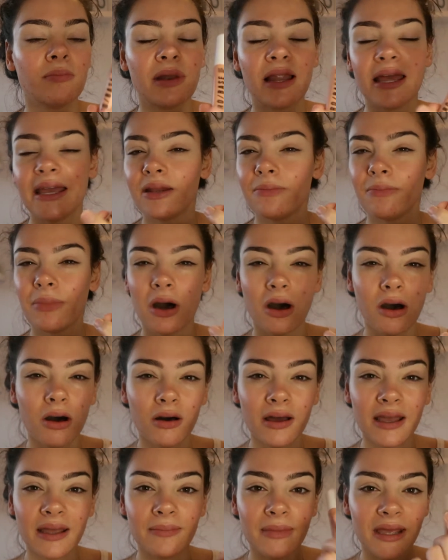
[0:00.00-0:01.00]
played a
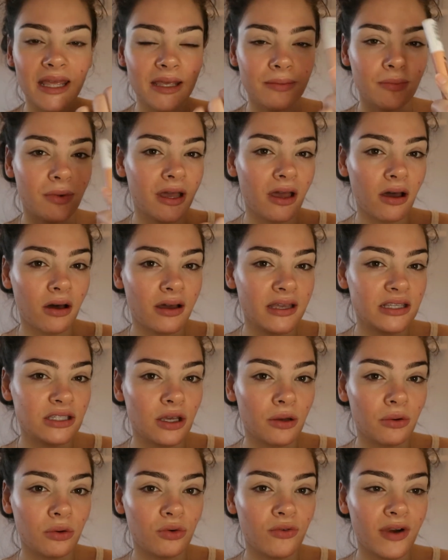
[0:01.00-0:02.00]
part in making my eyes
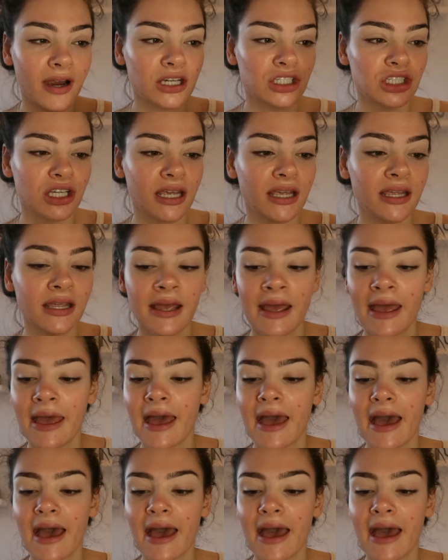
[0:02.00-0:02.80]
go all rashy.